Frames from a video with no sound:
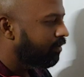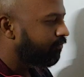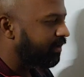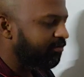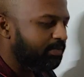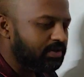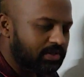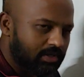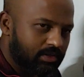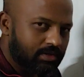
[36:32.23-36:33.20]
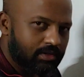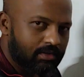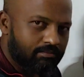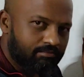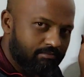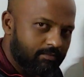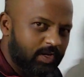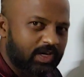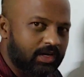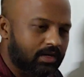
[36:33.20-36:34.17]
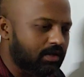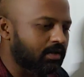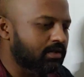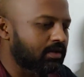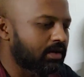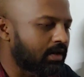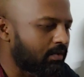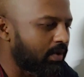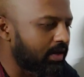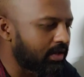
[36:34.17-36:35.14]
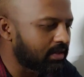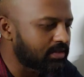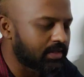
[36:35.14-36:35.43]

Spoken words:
5% requiring